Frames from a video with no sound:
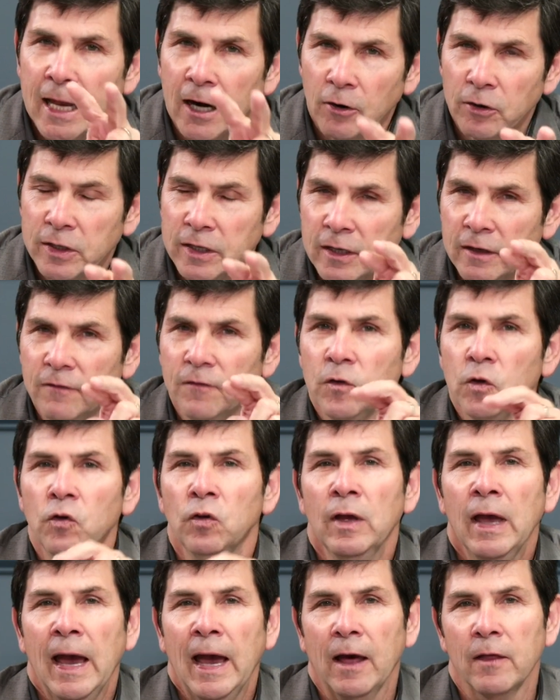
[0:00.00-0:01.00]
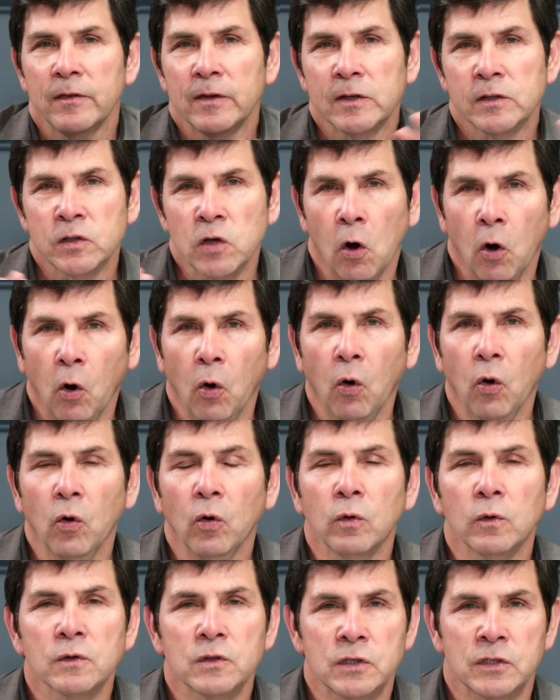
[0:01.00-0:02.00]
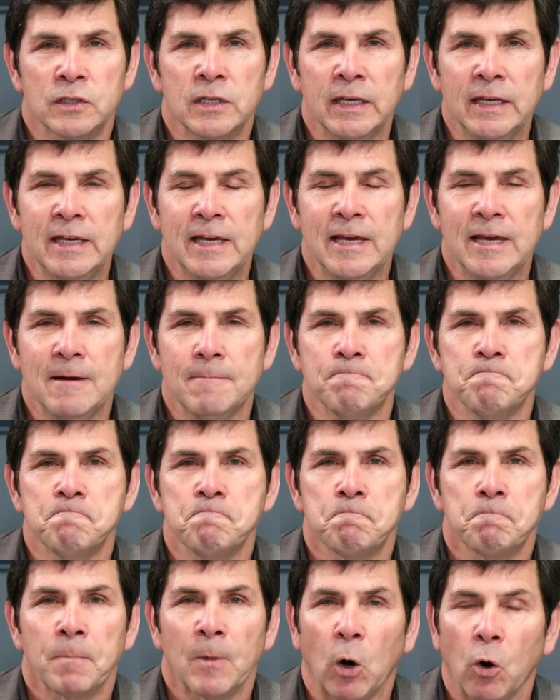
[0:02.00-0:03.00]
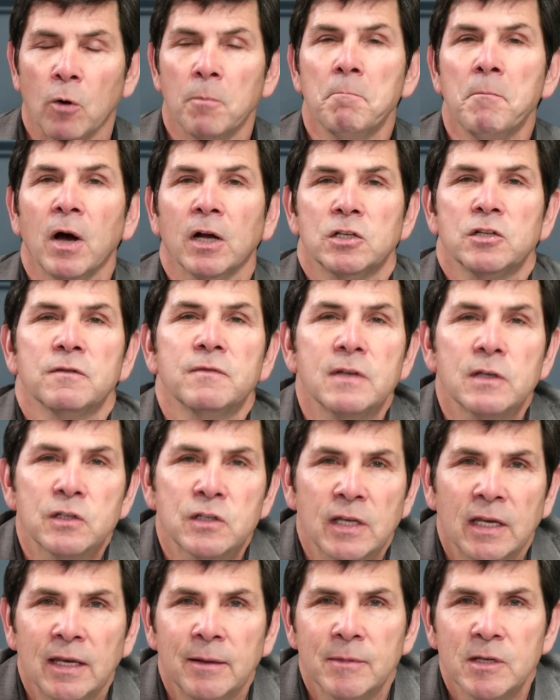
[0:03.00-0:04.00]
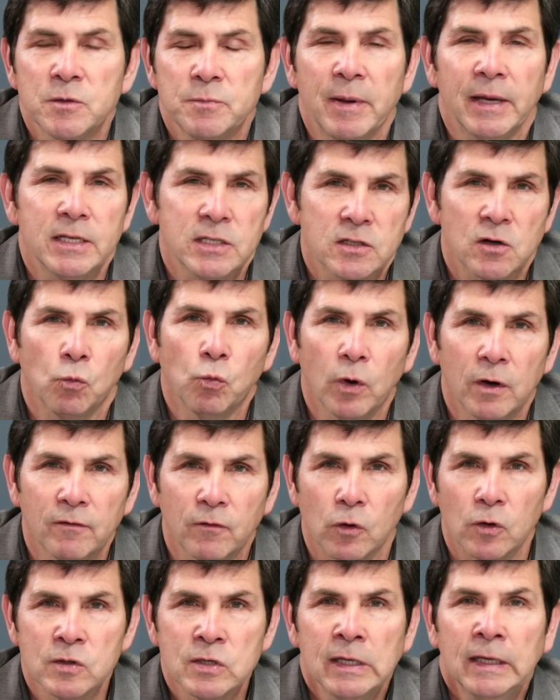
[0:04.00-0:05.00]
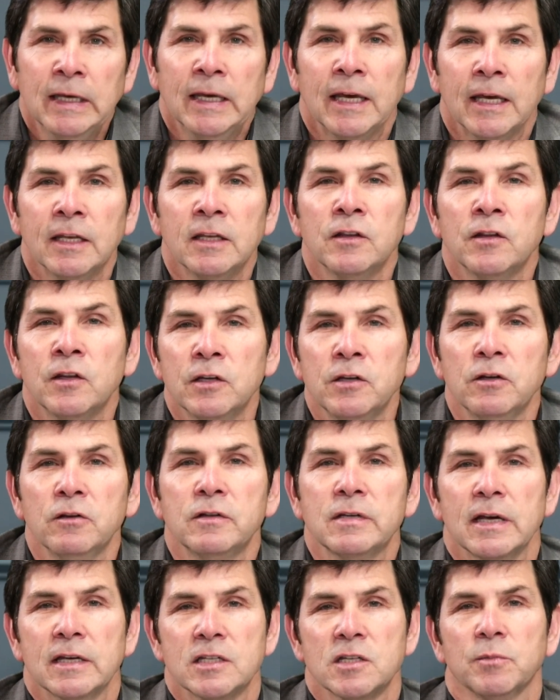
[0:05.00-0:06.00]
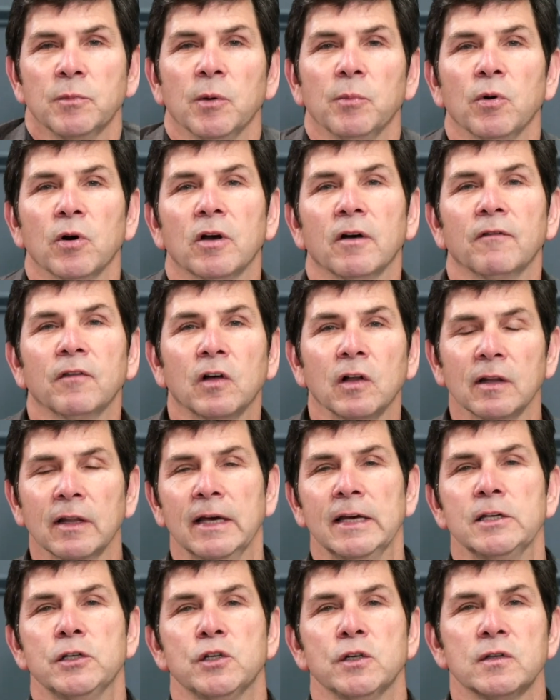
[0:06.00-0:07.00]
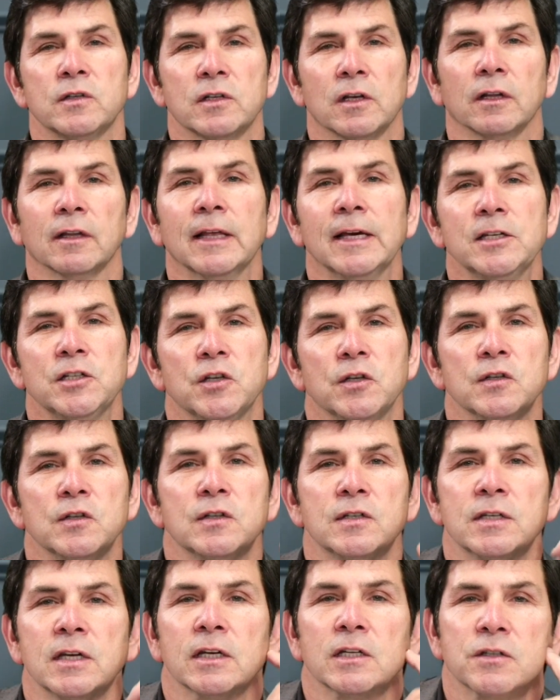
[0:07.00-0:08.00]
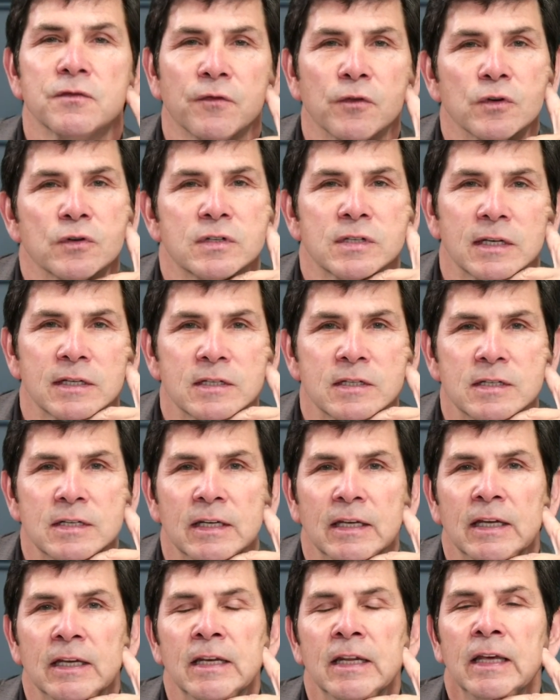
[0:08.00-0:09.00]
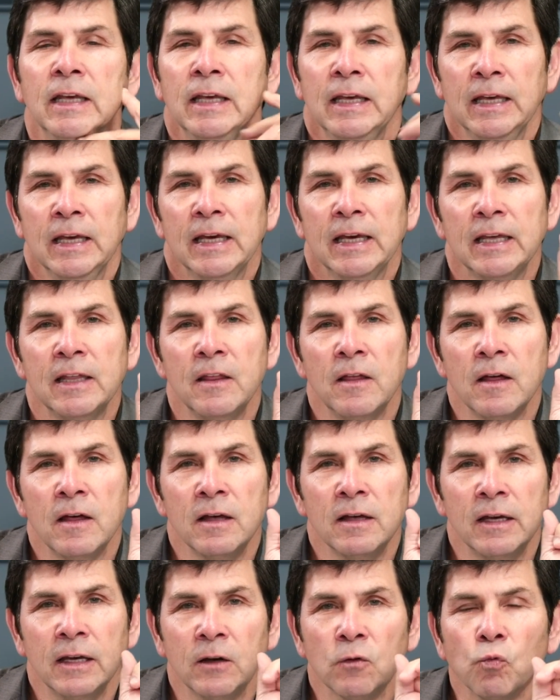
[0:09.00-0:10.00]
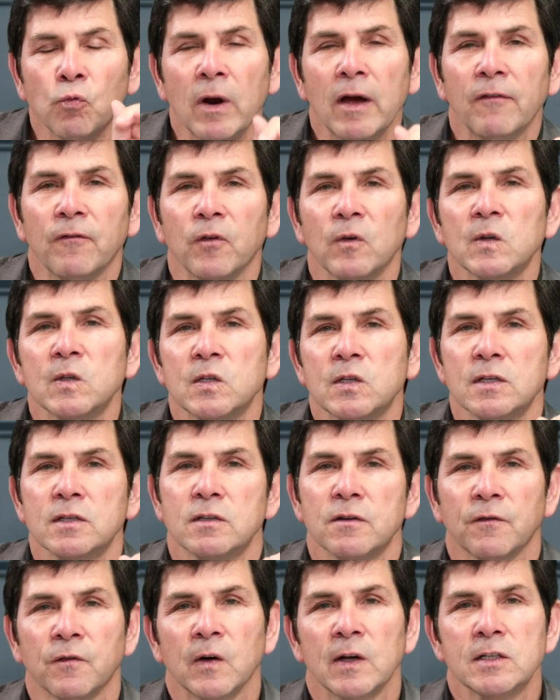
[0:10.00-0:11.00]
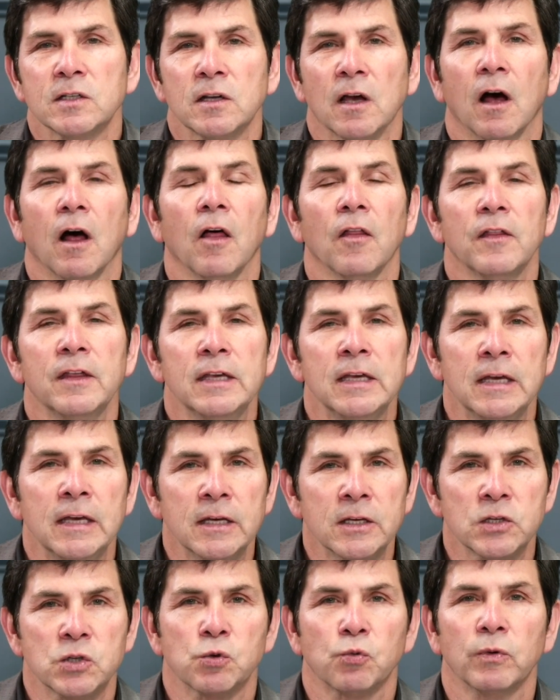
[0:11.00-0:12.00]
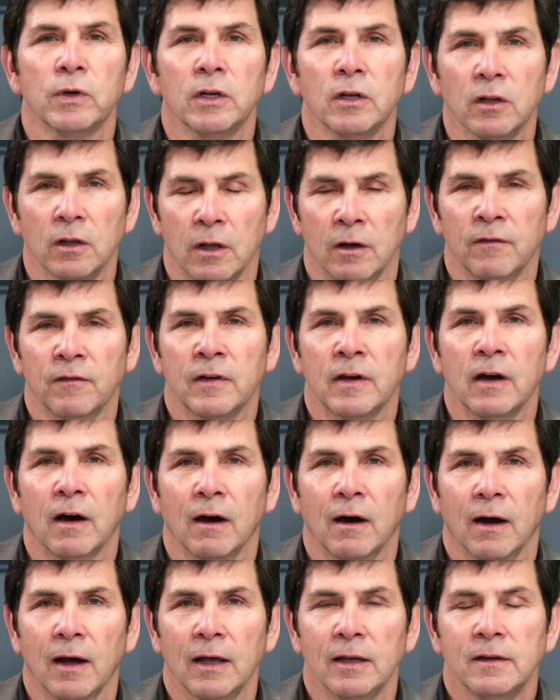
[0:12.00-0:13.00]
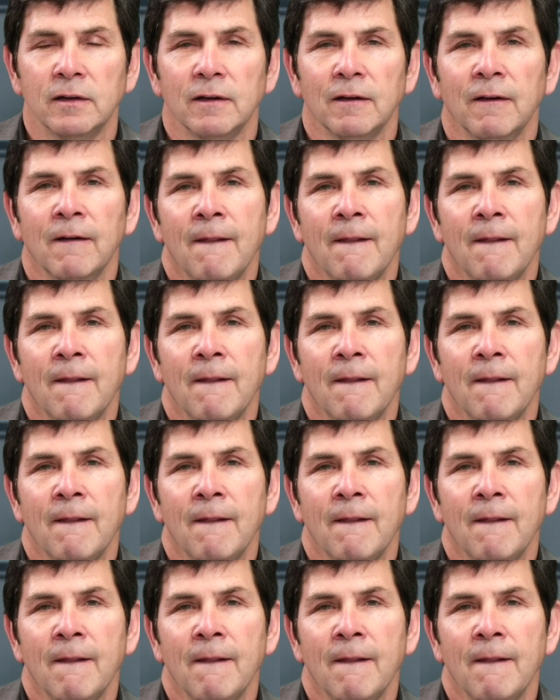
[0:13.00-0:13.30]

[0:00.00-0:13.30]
And I'll give you how this whole scheme, or much of this scheme, is based on one verse. In the New Testament book of Galatians, Galatians 6, verse 16, it references a phrase called the Israel of God.